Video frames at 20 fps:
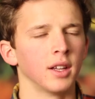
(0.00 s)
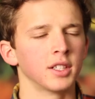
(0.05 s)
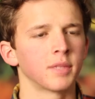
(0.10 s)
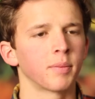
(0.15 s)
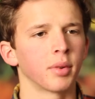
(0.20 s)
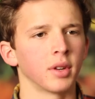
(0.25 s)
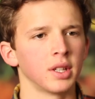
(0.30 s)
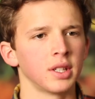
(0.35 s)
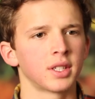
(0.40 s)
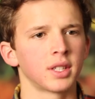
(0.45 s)
It's
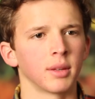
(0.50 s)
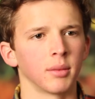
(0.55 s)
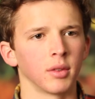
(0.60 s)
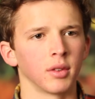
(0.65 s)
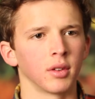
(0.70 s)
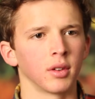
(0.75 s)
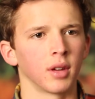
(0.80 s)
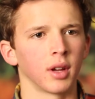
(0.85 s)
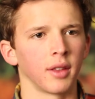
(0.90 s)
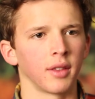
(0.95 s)
pretty
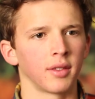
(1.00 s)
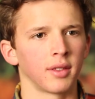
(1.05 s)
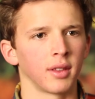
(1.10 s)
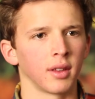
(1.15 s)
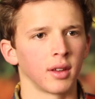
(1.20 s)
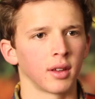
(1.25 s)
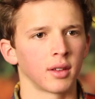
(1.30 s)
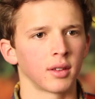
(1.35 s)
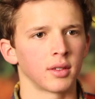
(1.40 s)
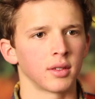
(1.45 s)
similar, I
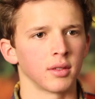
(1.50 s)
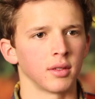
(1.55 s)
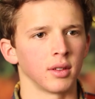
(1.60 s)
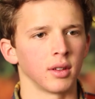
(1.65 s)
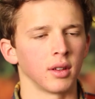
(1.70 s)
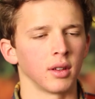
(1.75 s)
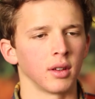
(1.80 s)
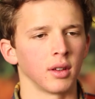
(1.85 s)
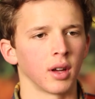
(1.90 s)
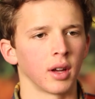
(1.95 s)
think, to
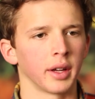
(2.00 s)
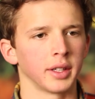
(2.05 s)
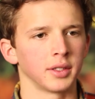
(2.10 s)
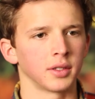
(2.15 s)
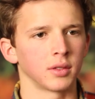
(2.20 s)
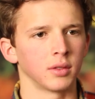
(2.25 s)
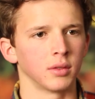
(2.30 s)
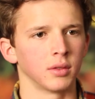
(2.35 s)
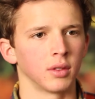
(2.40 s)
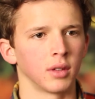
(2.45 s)
the high
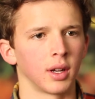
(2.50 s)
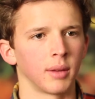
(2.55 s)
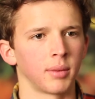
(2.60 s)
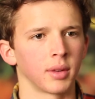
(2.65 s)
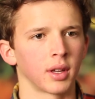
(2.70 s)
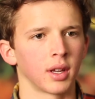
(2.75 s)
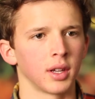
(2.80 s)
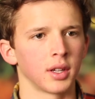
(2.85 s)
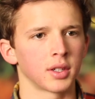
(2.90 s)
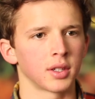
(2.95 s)
school
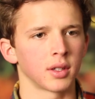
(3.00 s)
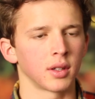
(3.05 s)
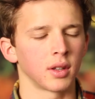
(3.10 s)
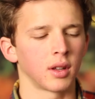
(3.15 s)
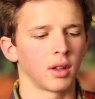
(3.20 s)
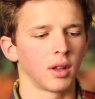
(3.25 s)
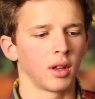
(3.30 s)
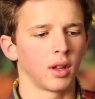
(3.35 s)
application.